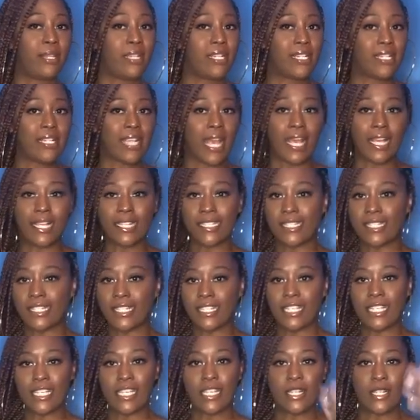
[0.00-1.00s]
me
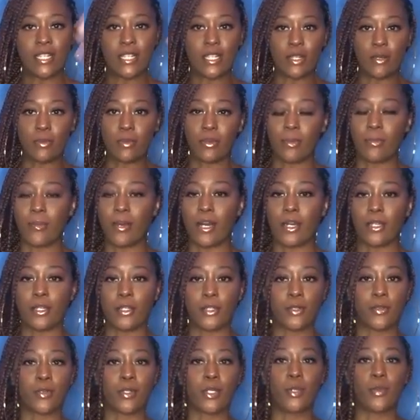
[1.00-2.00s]
sexy
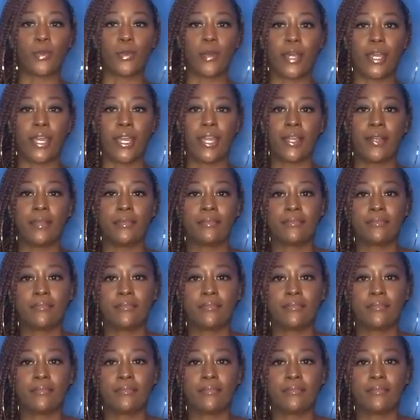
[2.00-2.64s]
supermodel runway.